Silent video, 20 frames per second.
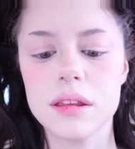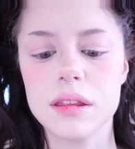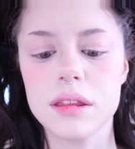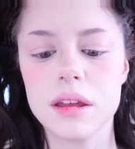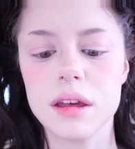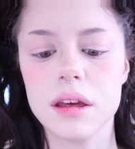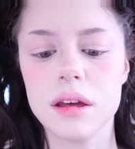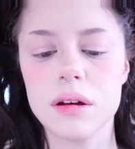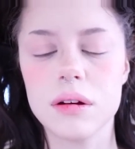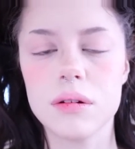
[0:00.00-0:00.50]

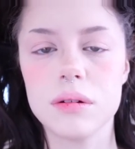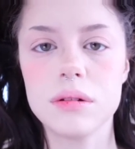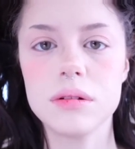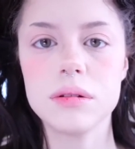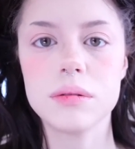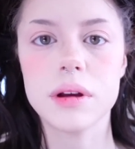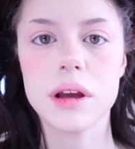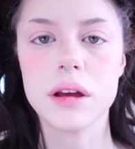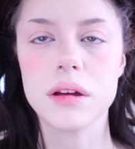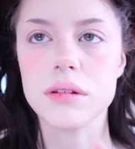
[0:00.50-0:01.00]
the
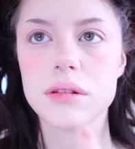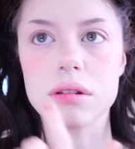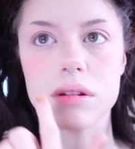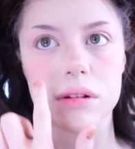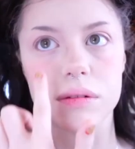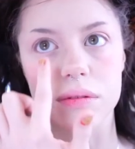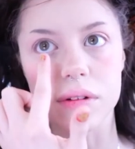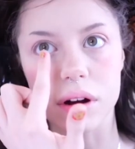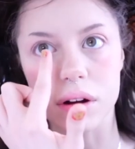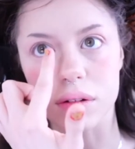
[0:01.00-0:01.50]
old way I used
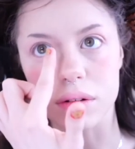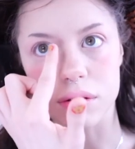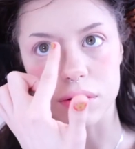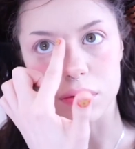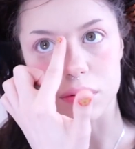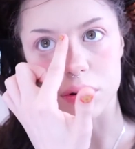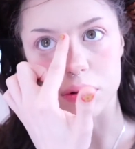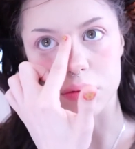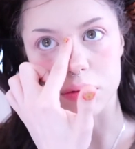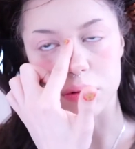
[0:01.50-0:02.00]
to do
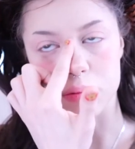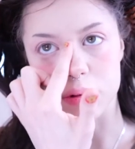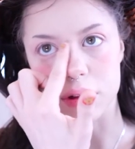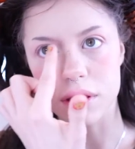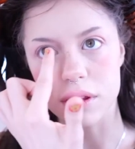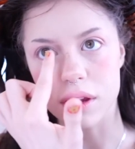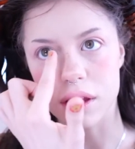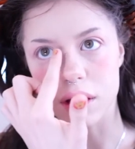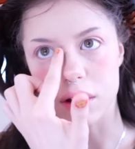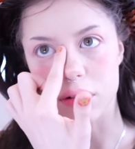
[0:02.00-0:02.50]
freckles, which was
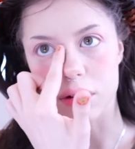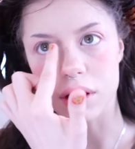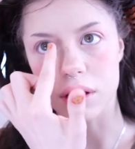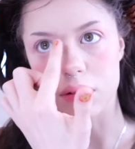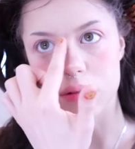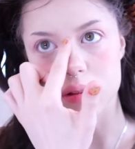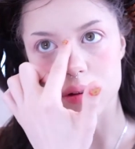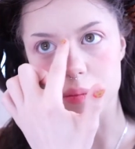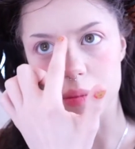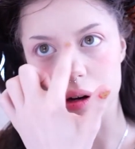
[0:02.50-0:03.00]
with a
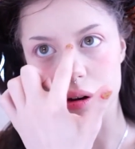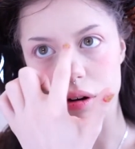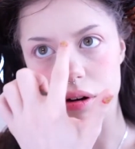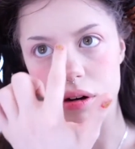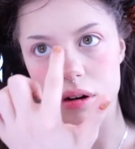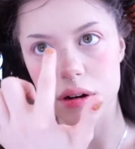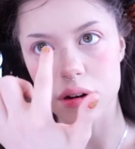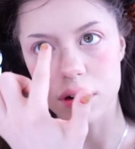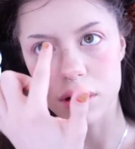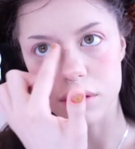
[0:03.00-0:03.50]
Crayola
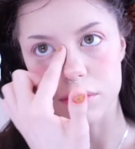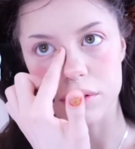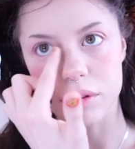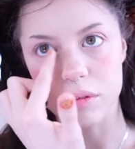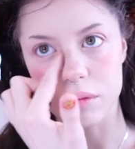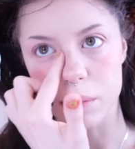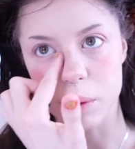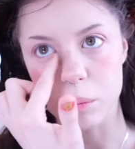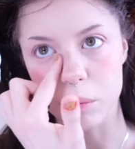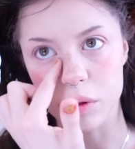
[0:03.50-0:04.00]
marker, if
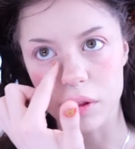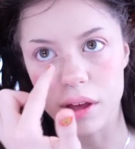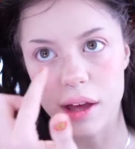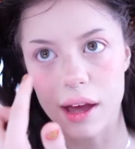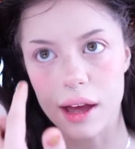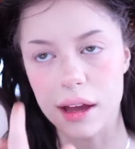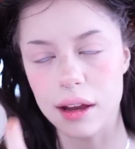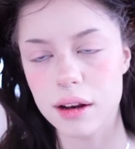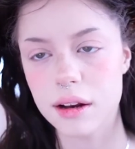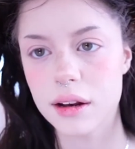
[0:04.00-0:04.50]
you remember
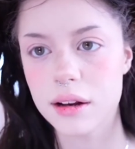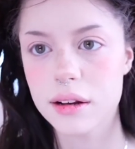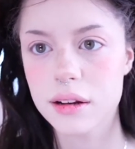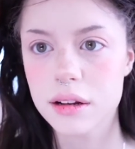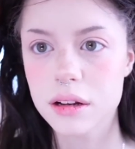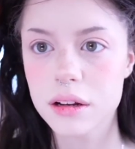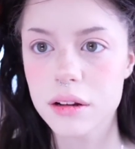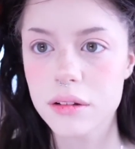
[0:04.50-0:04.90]
that.